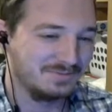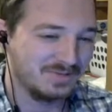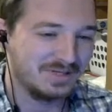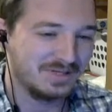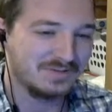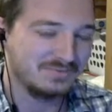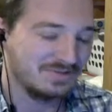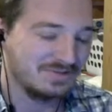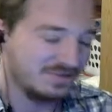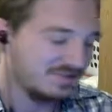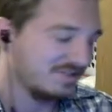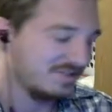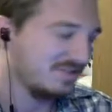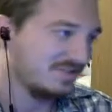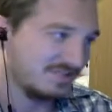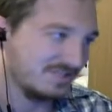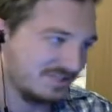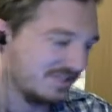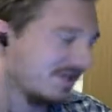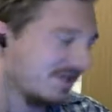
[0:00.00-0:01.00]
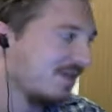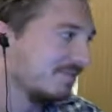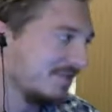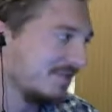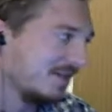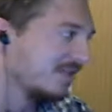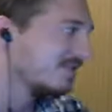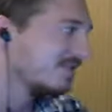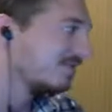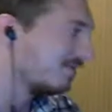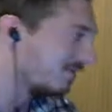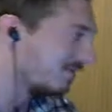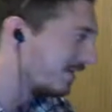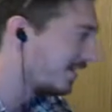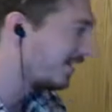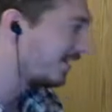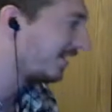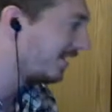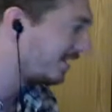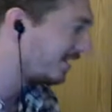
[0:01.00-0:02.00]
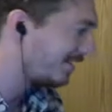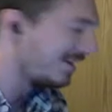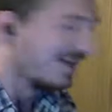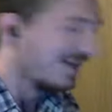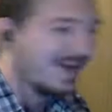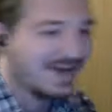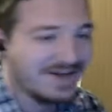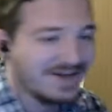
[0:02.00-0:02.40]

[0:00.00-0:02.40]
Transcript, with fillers: When you stop signs are red, yeah.